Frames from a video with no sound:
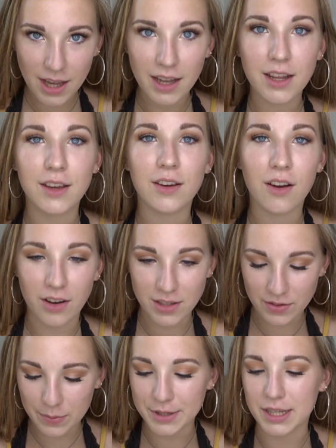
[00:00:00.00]
Yeah, no. Oh,
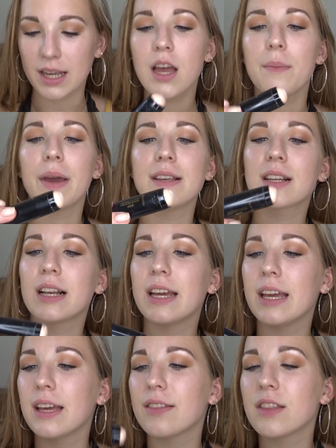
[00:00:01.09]
it's really pretty.
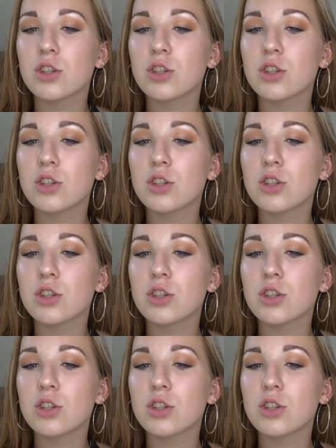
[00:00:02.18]
Basically,